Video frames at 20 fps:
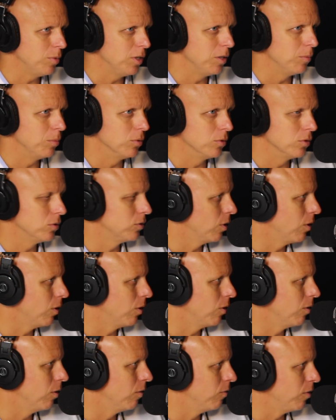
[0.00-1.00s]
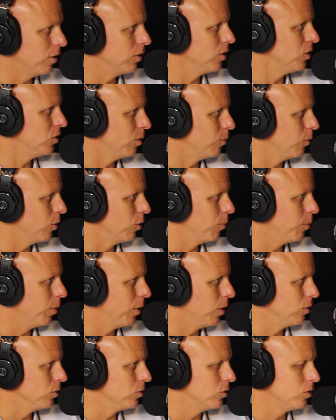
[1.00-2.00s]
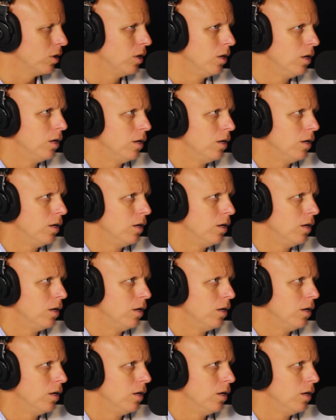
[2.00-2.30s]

people saw a very similar post.